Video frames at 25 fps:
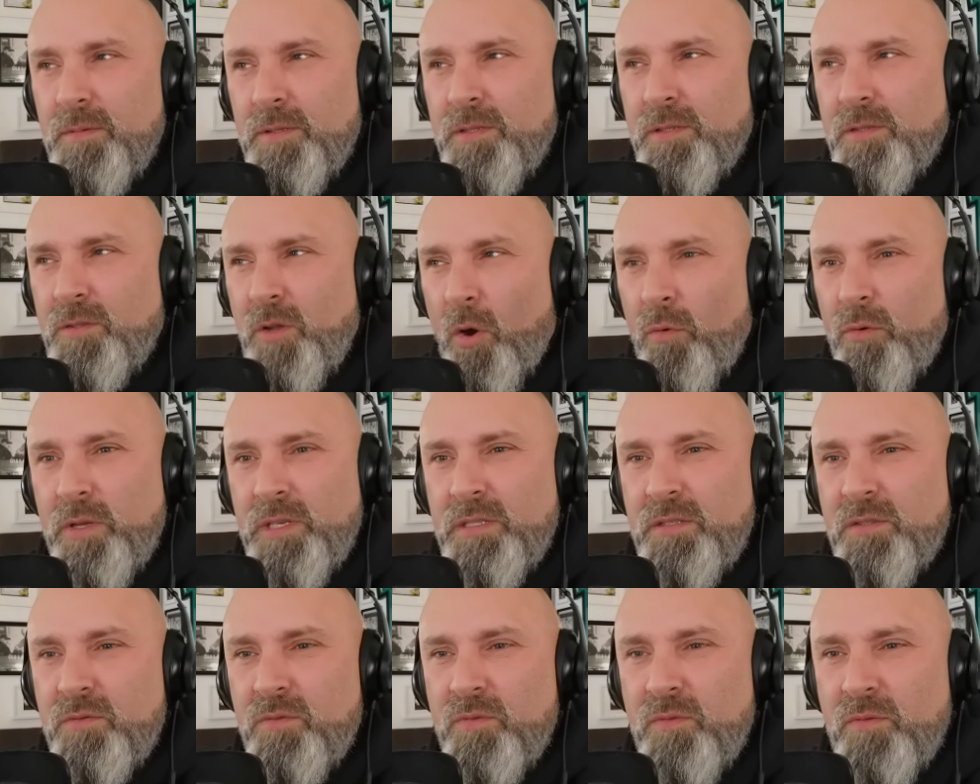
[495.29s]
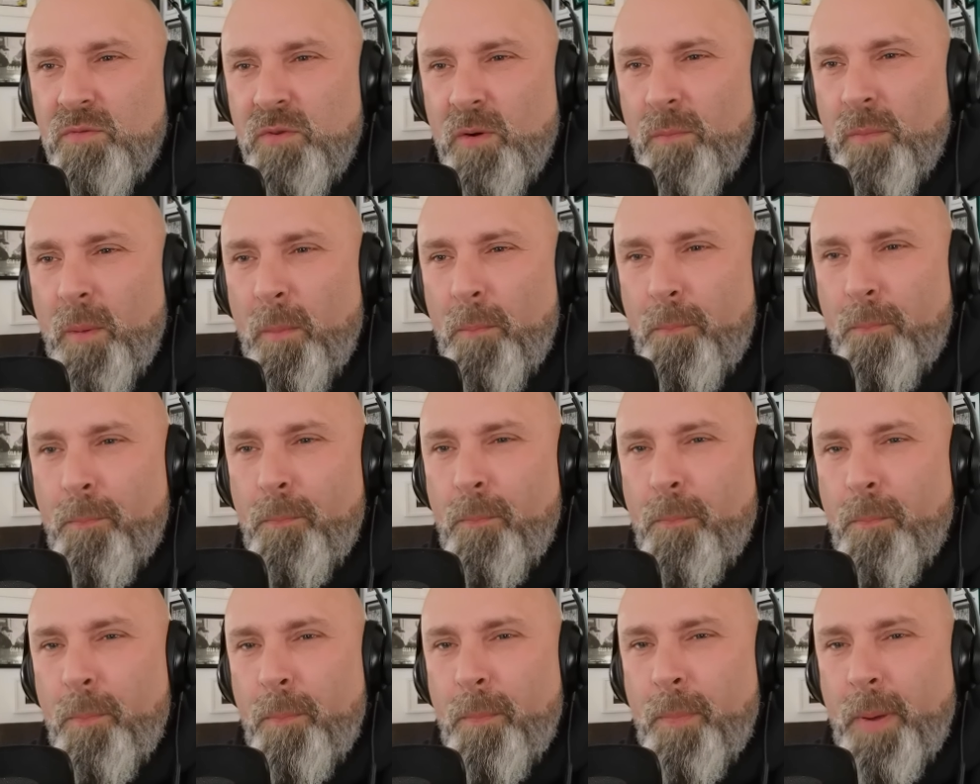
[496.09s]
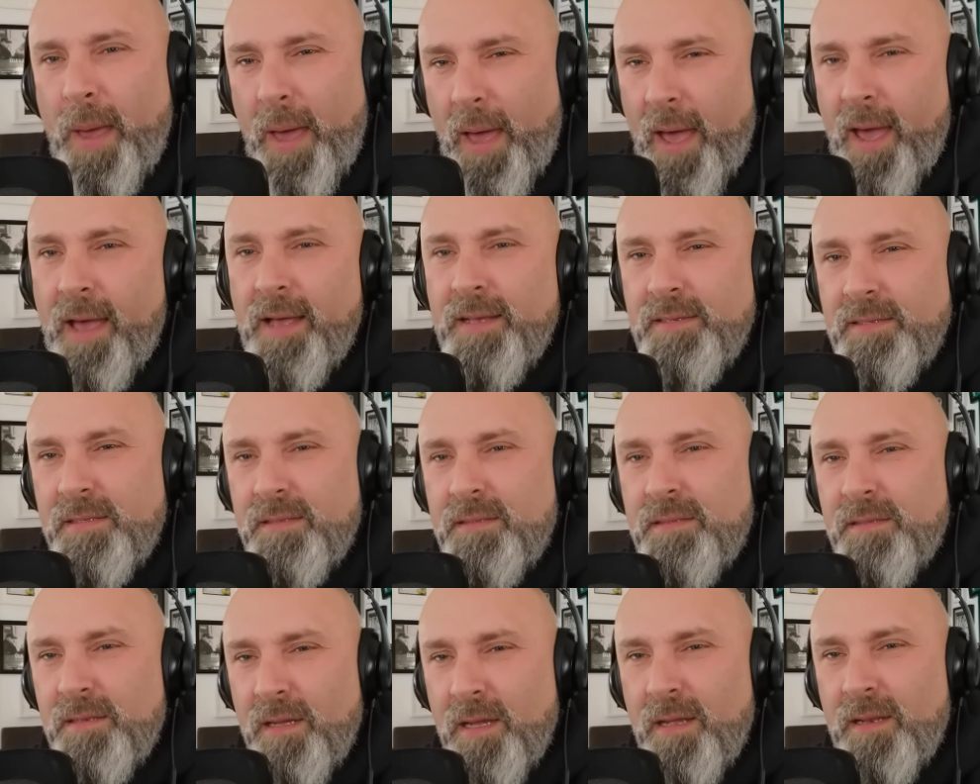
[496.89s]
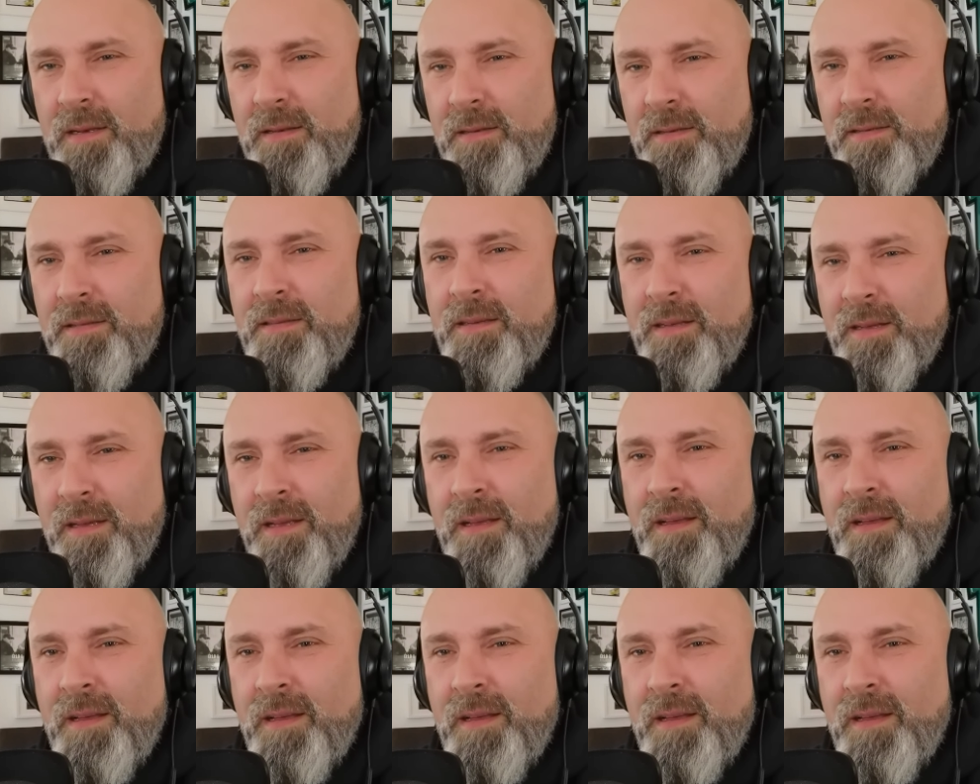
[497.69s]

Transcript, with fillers: stories from the past and